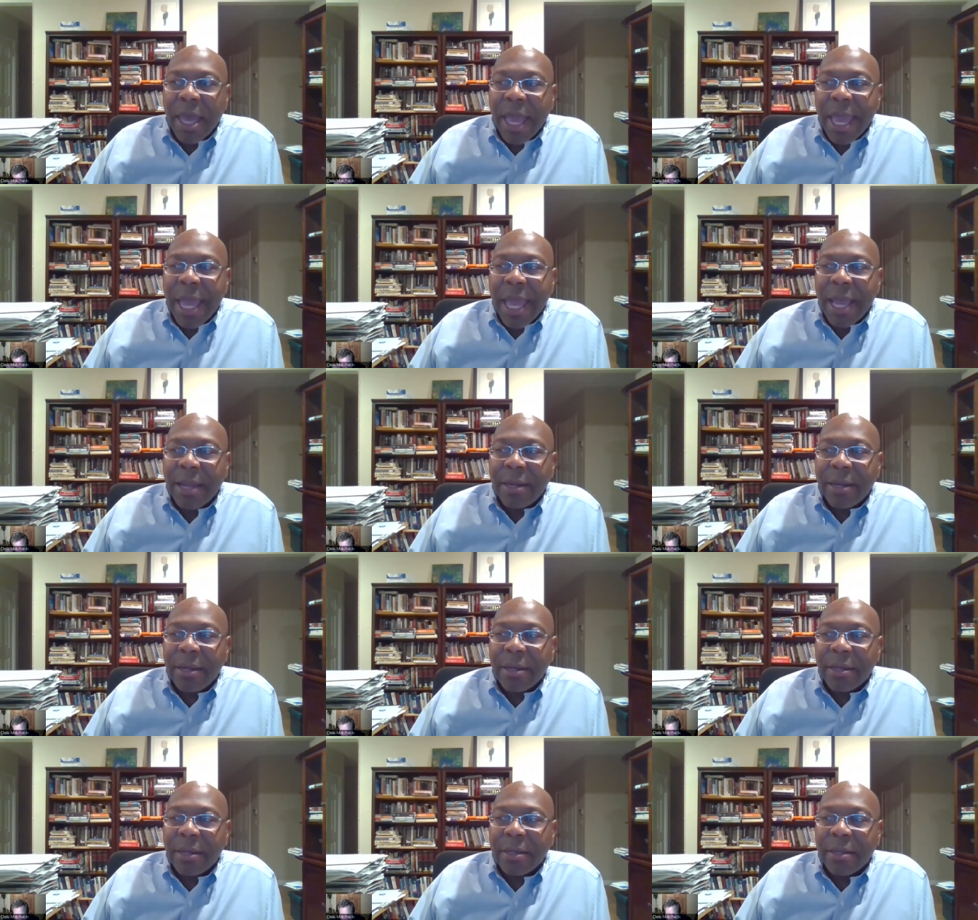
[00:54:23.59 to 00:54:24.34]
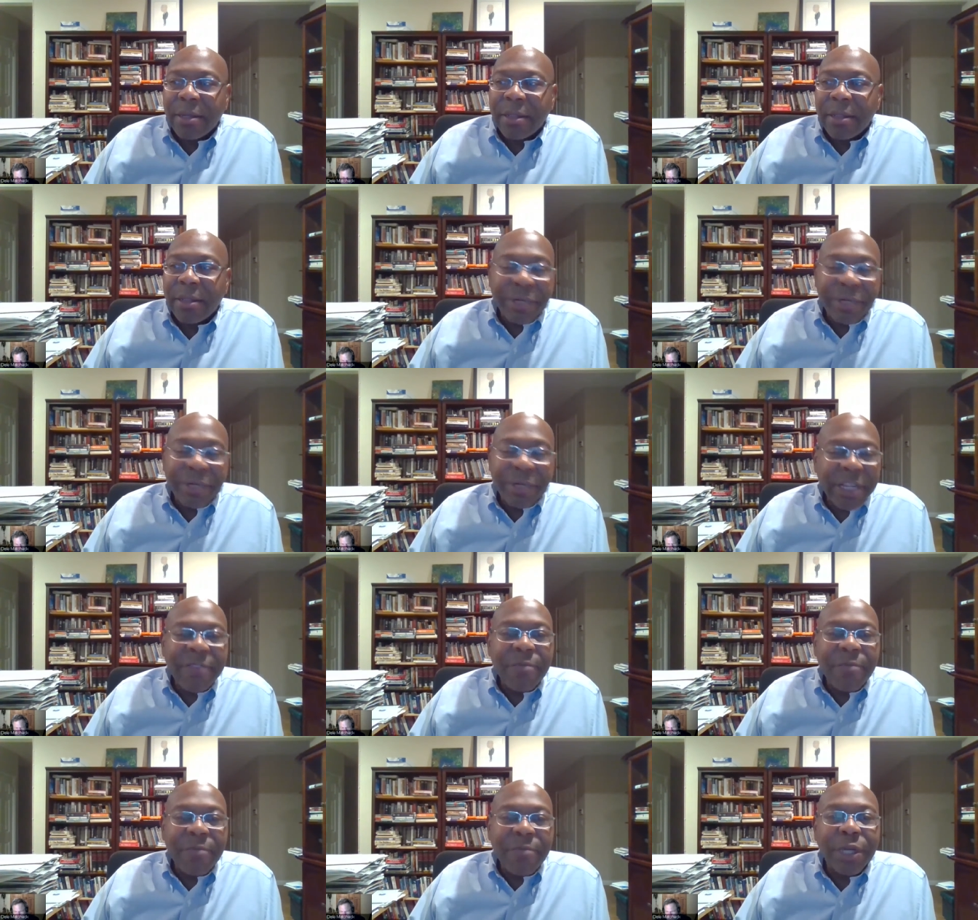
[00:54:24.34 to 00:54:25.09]
and they
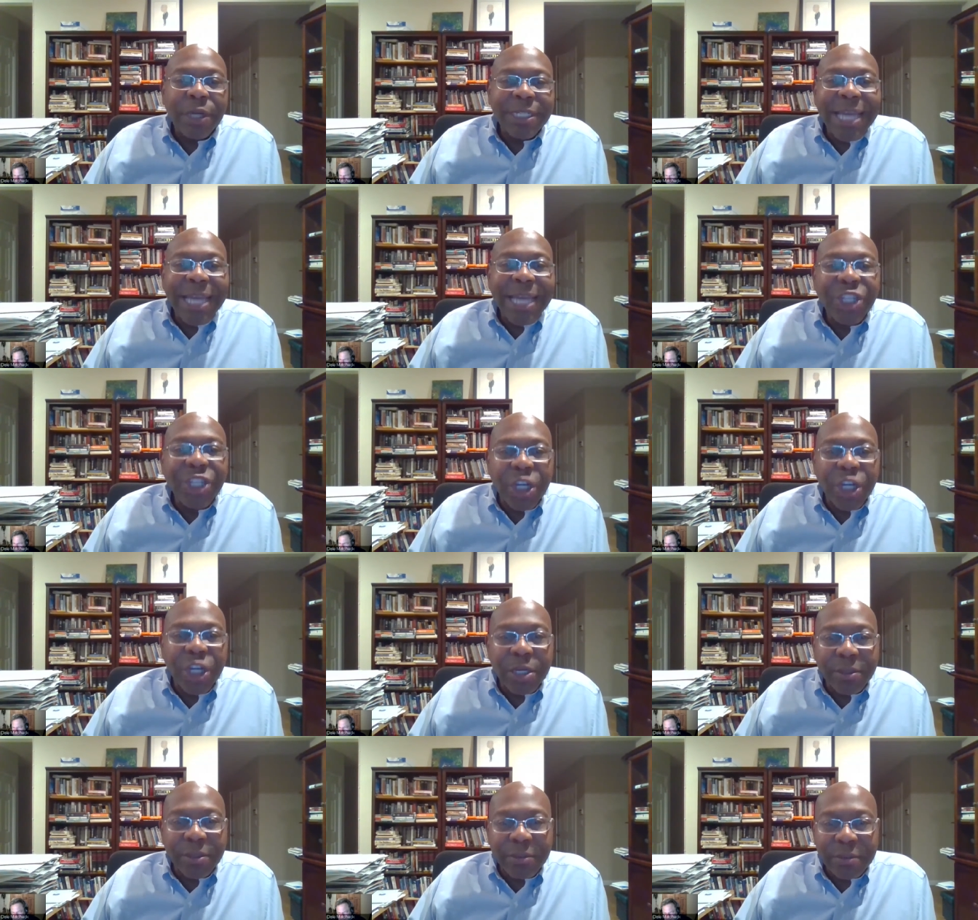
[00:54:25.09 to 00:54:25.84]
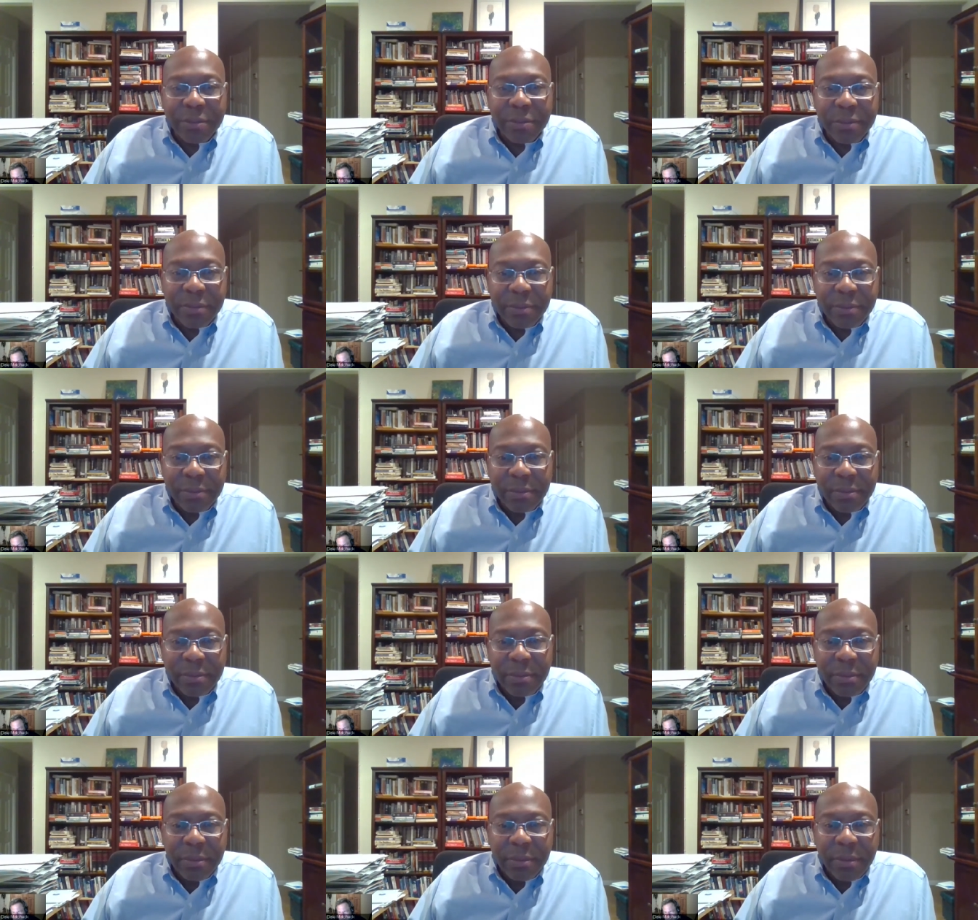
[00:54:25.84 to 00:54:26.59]
receive more attention
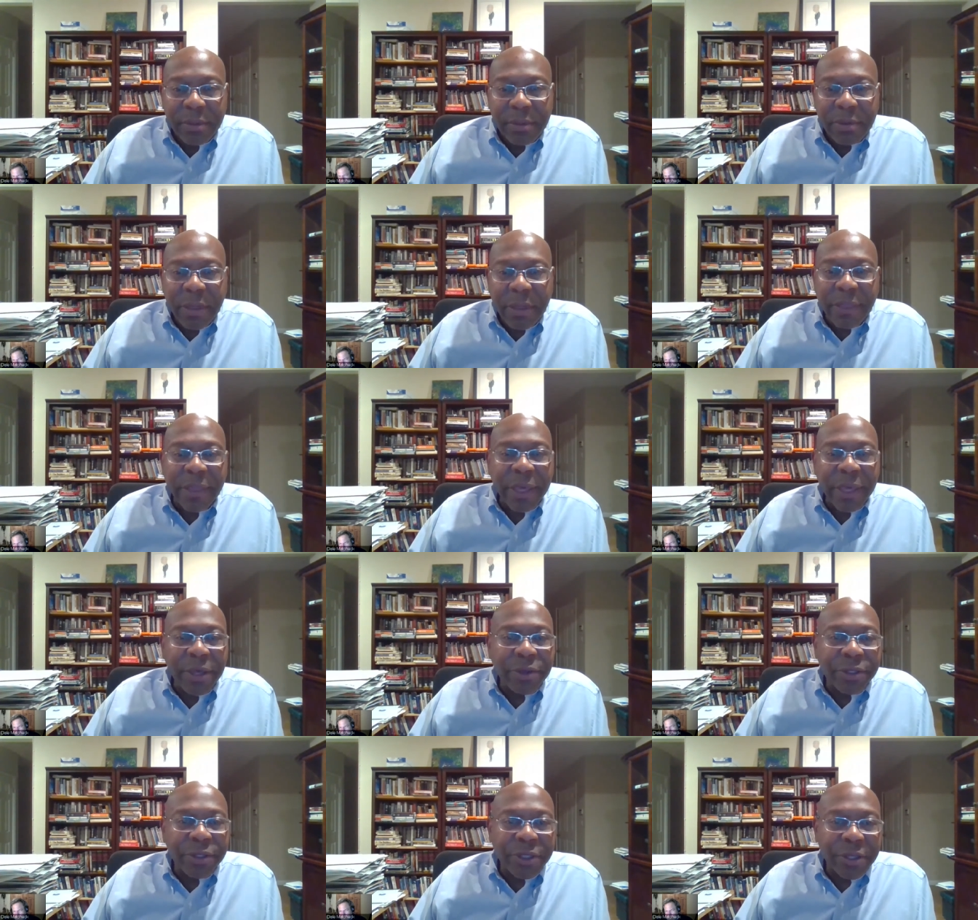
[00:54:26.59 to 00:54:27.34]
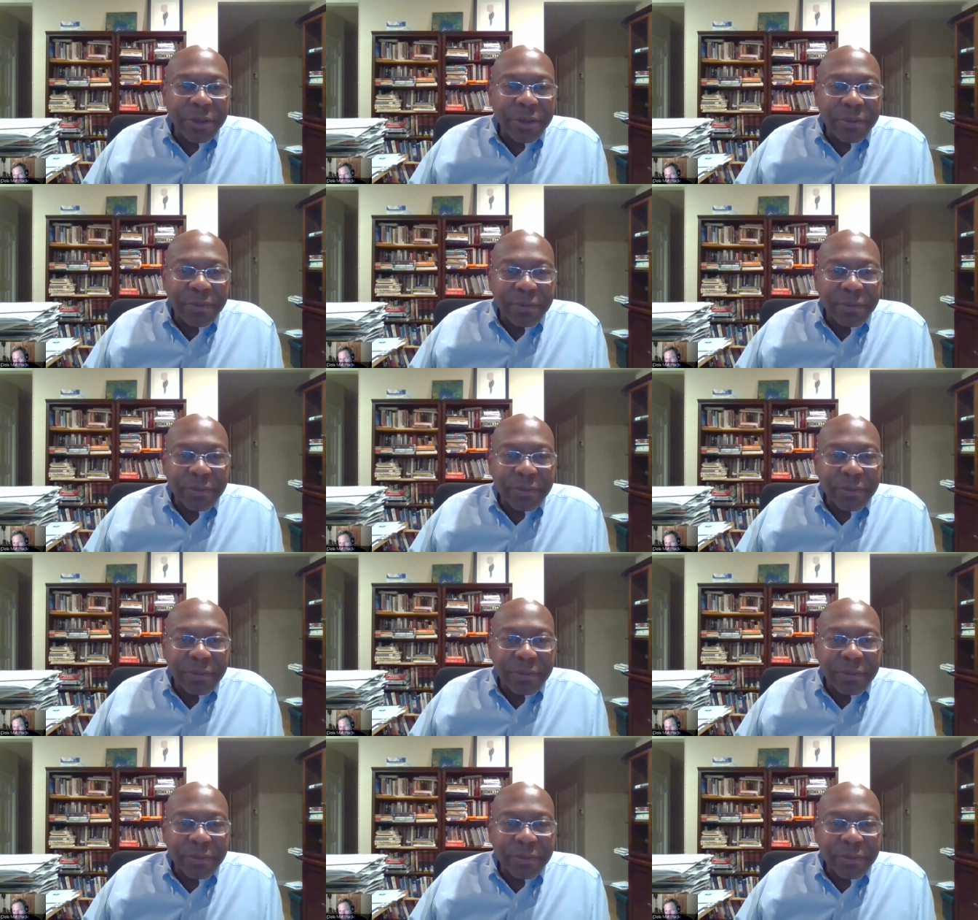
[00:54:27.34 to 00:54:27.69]
than they used to.